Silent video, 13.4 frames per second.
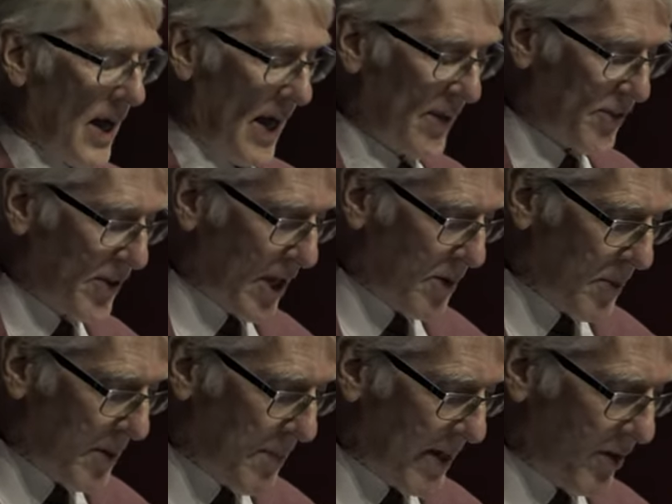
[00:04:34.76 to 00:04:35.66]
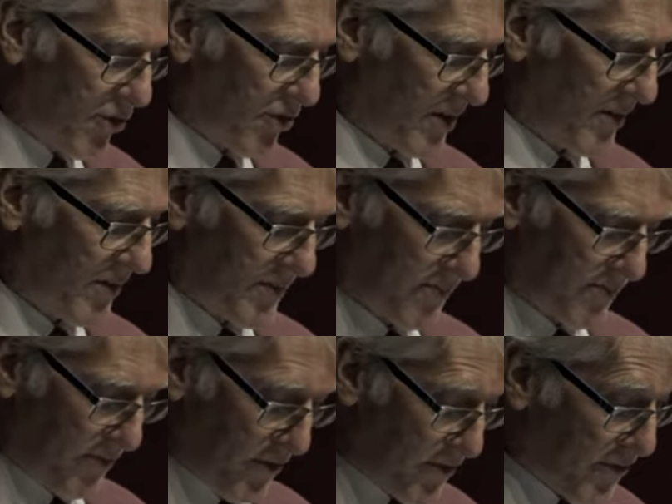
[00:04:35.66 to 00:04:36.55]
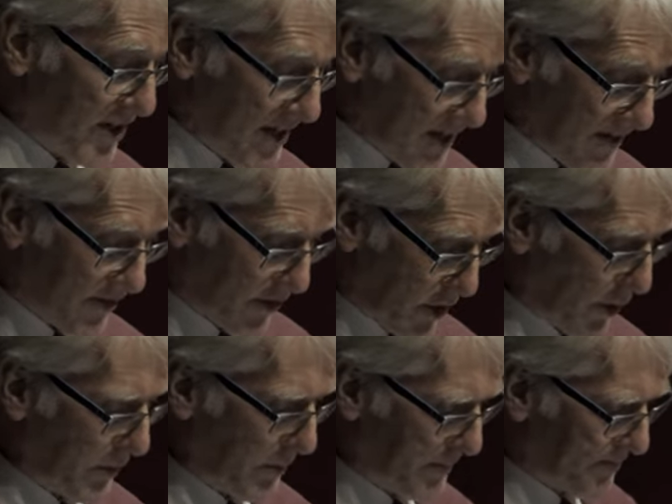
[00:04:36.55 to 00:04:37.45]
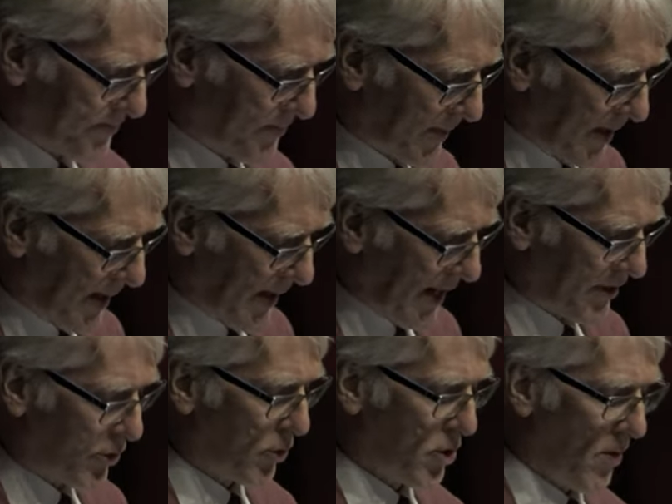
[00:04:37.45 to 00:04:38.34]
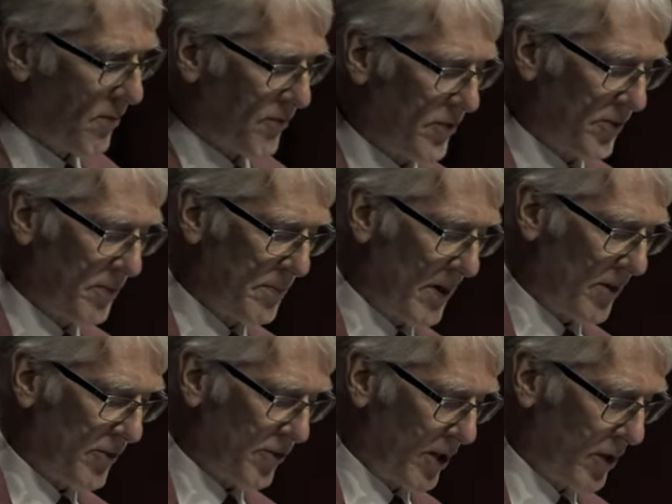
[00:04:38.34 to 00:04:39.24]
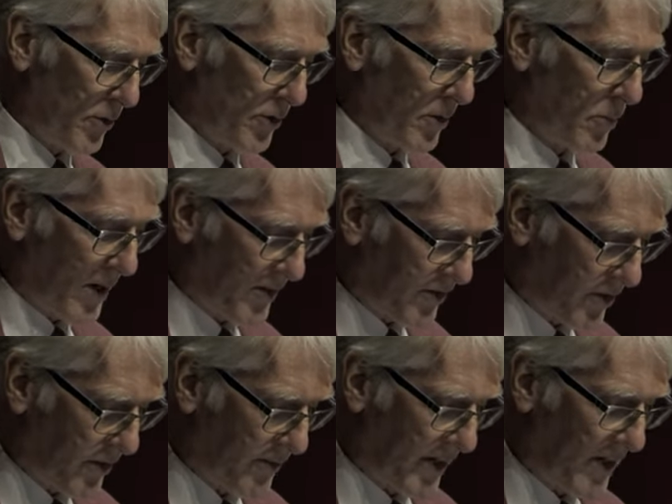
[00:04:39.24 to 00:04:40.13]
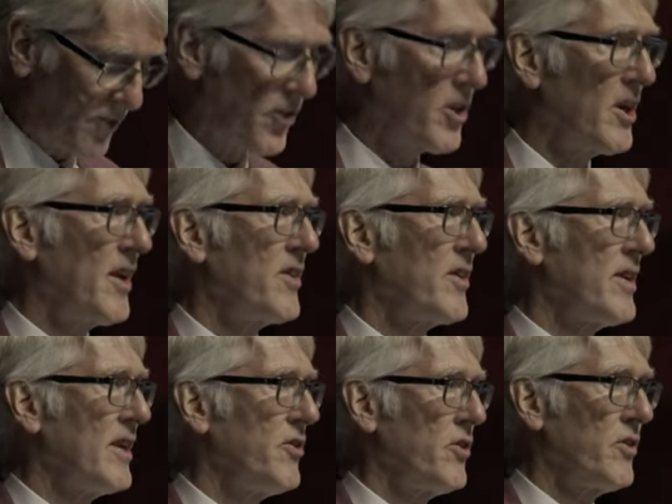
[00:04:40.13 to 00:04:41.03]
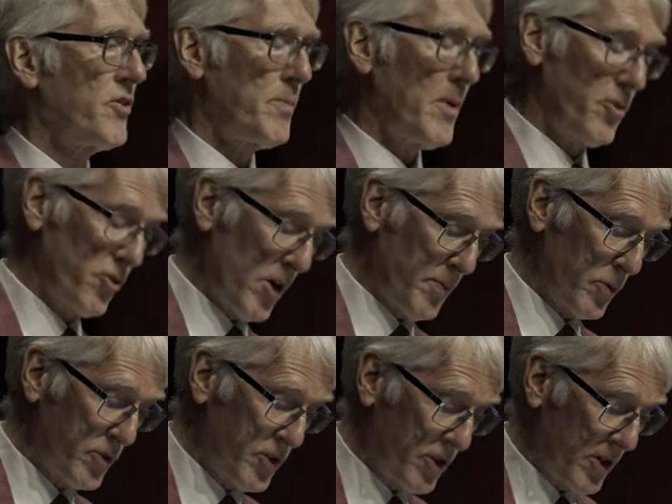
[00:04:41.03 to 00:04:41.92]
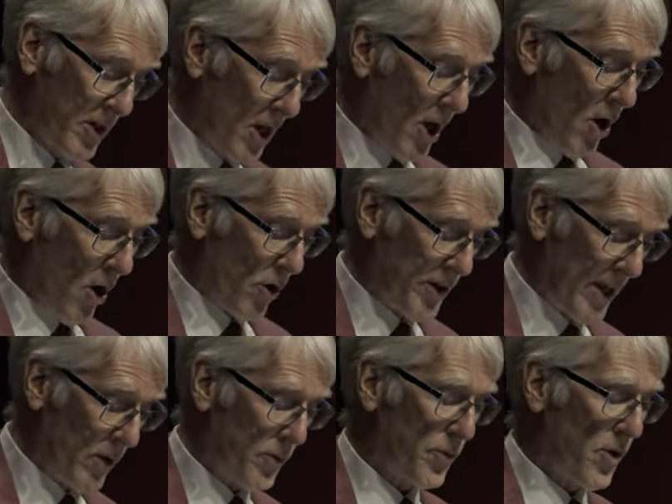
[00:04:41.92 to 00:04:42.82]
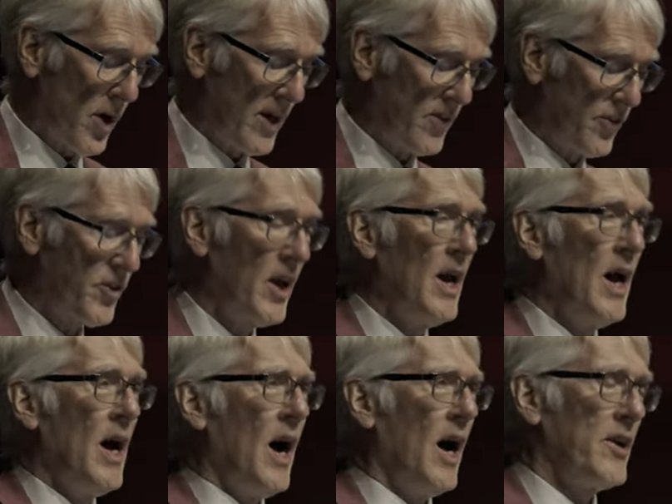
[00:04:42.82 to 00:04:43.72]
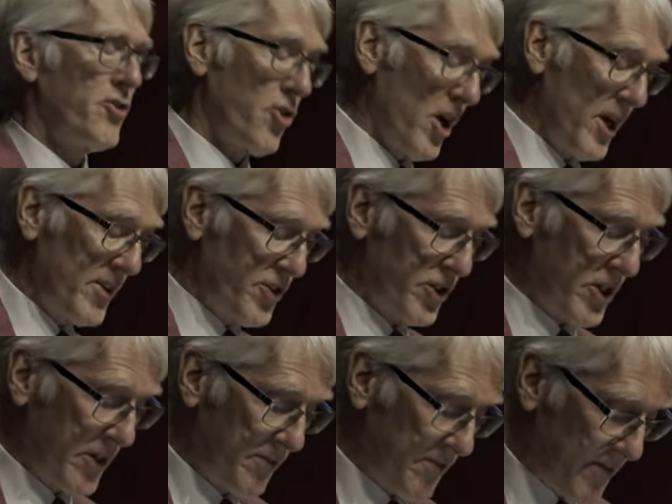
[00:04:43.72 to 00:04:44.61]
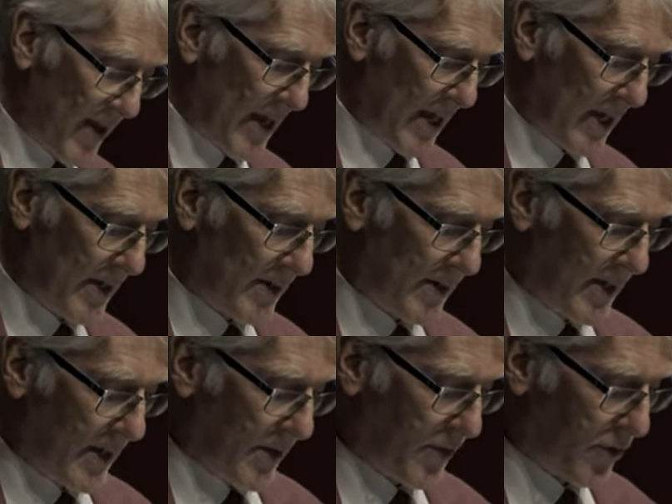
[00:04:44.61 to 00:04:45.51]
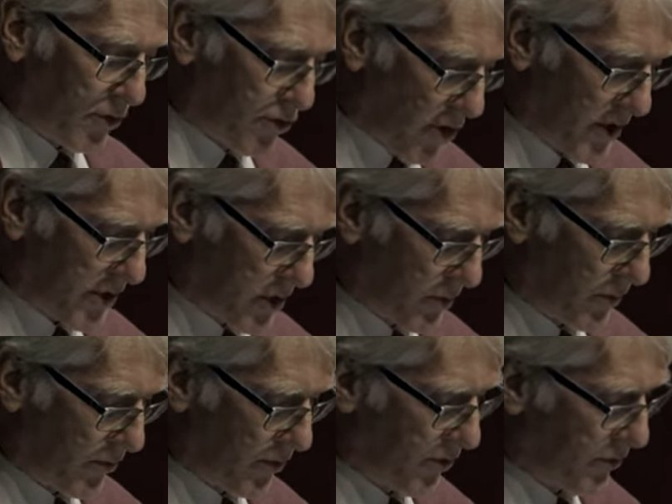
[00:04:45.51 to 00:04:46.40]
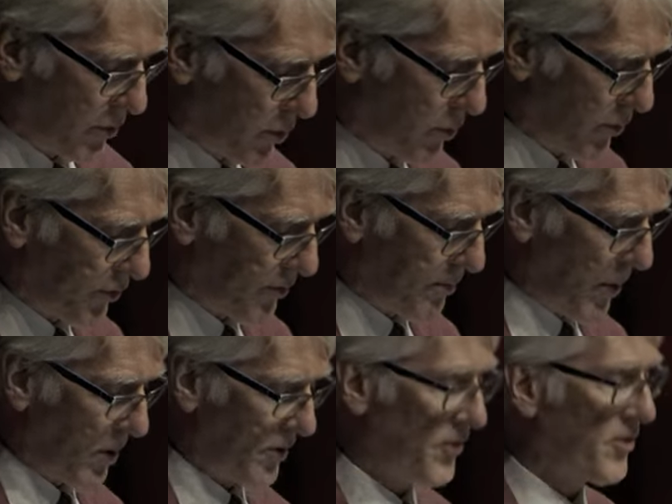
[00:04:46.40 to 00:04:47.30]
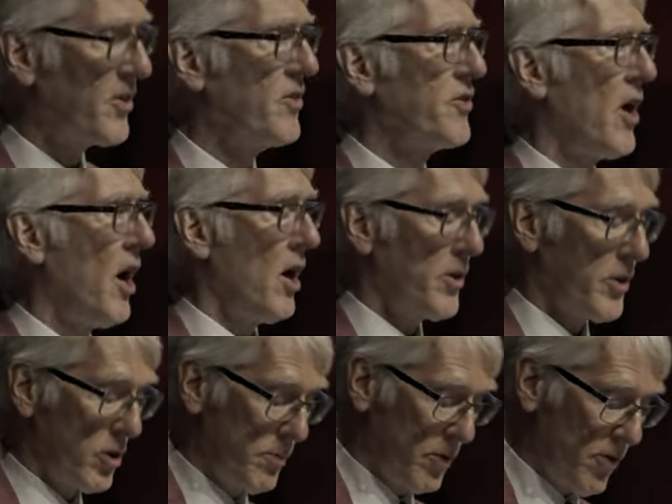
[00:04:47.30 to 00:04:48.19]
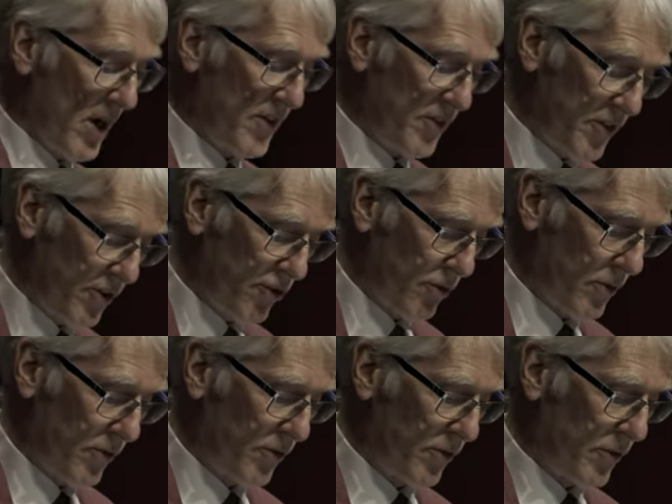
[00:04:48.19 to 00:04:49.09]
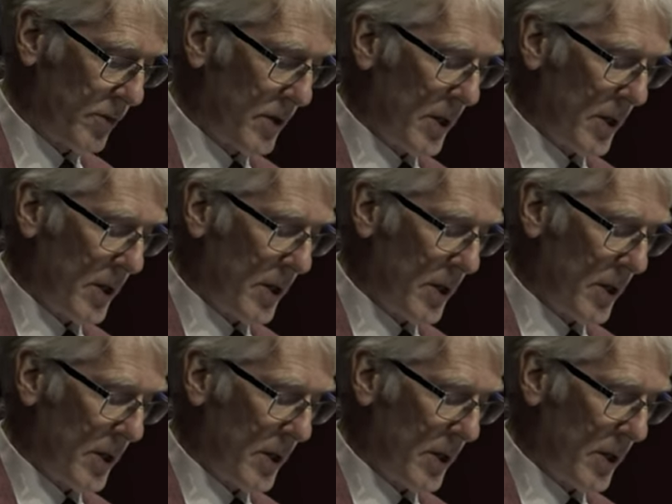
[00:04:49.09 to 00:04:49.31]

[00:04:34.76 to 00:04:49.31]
As Naomi mentioned, fifteen years ago, at your conference in Barcelona, when serving as the United Nations Special Rapporteur on Health Rights, I tried to convey that drug use laws and policies are human rights issues,